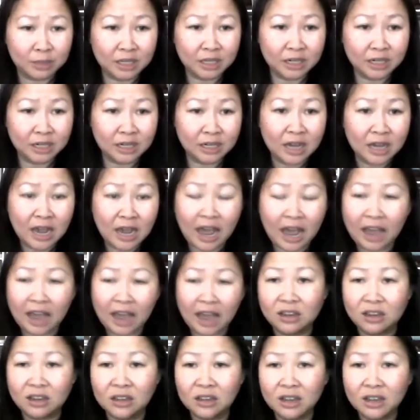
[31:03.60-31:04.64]
it.
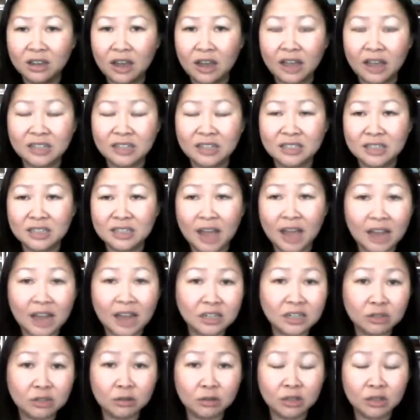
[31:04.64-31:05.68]
I slash
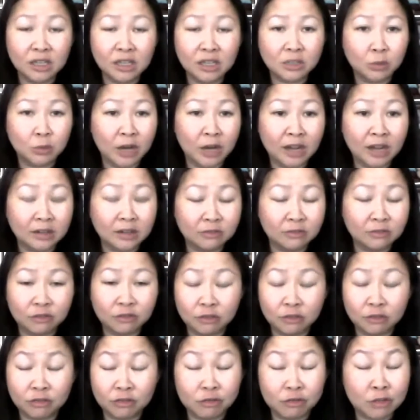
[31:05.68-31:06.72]
through things when I
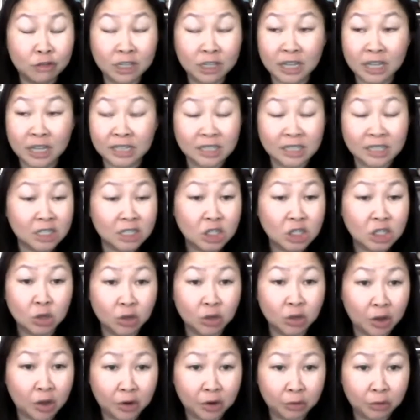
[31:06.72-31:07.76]
realize it's no
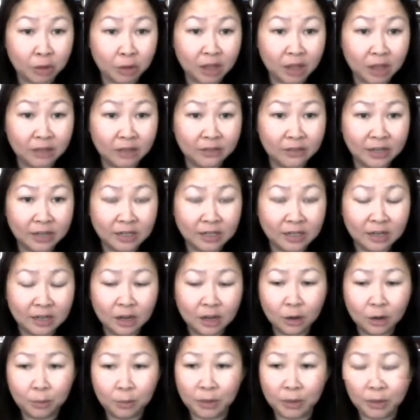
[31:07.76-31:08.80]
longer relevant,
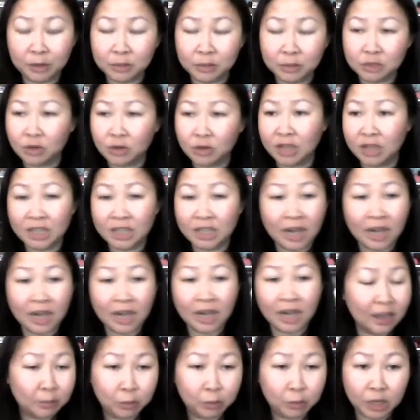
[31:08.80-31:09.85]
but it was great that
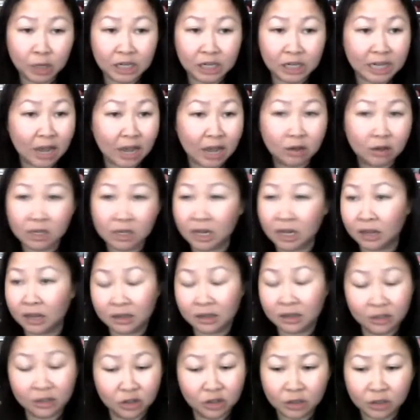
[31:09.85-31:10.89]
I put it down, and
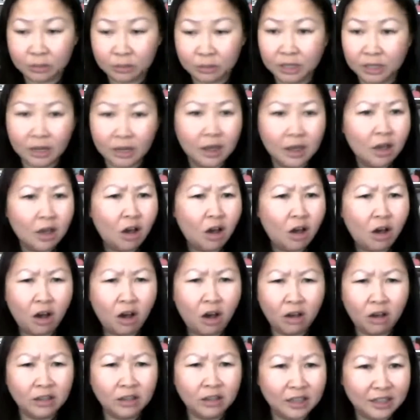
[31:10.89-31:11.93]
you know what I mean?
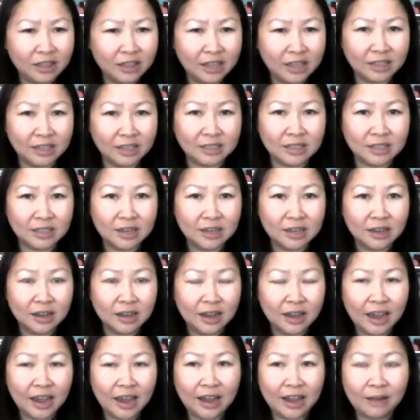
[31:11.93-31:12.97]
All the things.
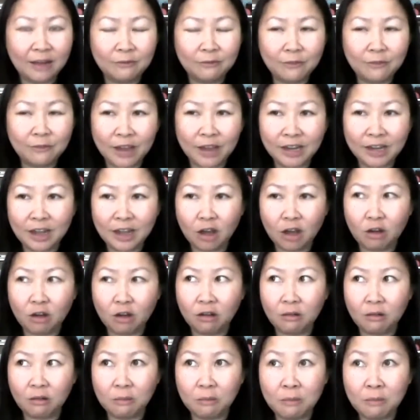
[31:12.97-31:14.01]
And I'm finding out
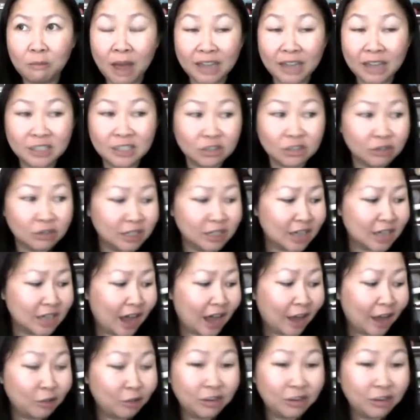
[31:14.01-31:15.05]
my screen time.
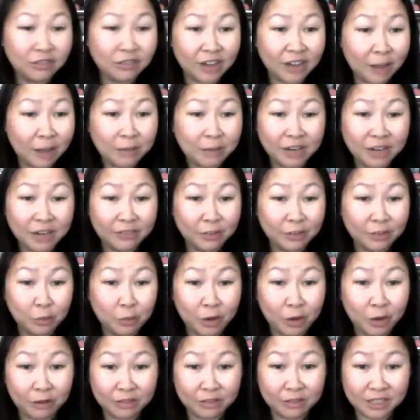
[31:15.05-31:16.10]
I'm not even
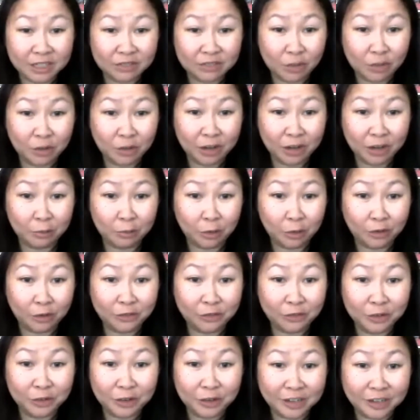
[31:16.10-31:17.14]
aware of this phone anymore. If
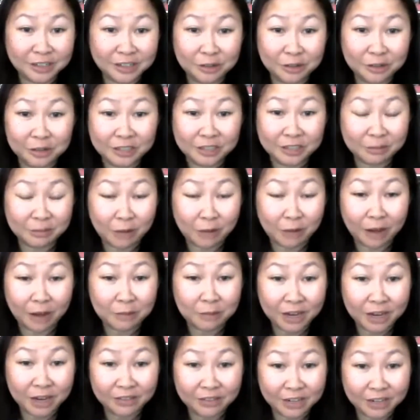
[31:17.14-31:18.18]
you guys notice why I'm
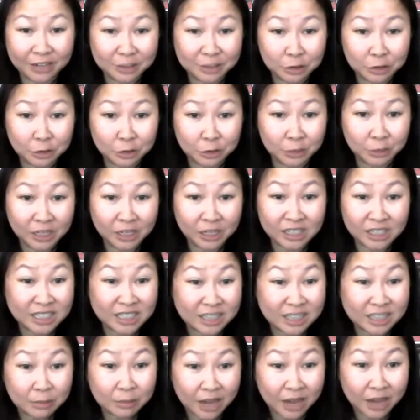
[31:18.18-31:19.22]
not even on social media, it's
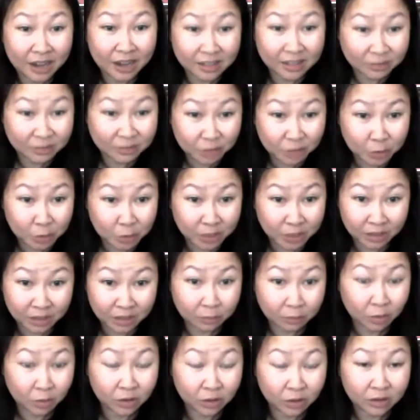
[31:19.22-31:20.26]
because I'm not on the phone
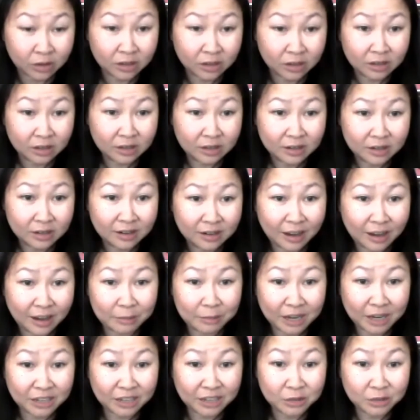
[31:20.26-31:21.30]
anymore. I'm
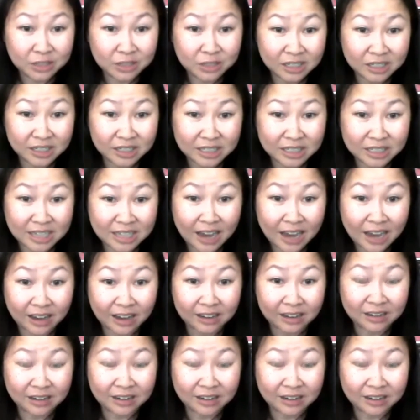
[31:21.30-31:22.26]
not using this tech